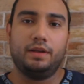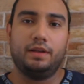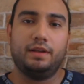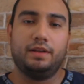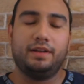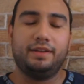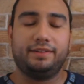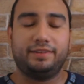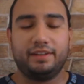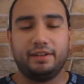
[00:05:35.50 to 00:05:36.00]

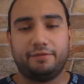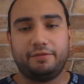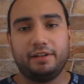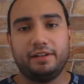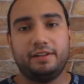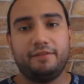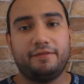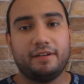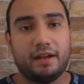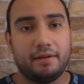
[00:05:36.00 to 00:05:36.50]
It's
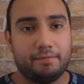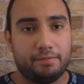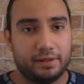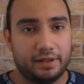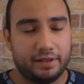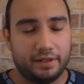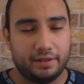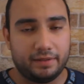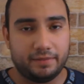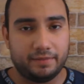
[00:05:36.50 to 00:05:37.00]
different if I
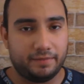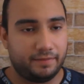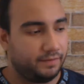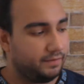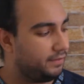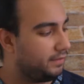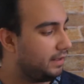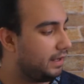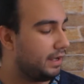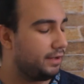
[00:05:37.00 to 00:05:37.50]
play
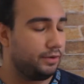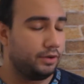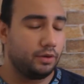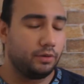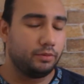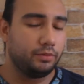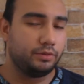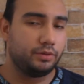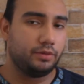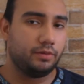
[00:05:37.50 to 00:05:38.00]
a
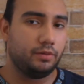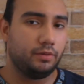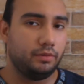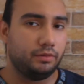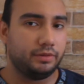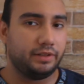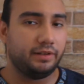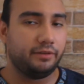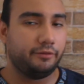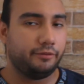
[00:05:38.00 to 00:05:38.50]
note
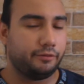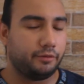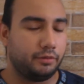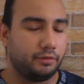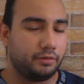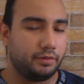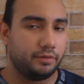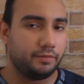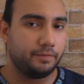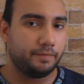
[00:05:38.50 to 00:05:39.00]
all
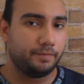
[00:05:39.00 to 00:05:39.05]
downstroke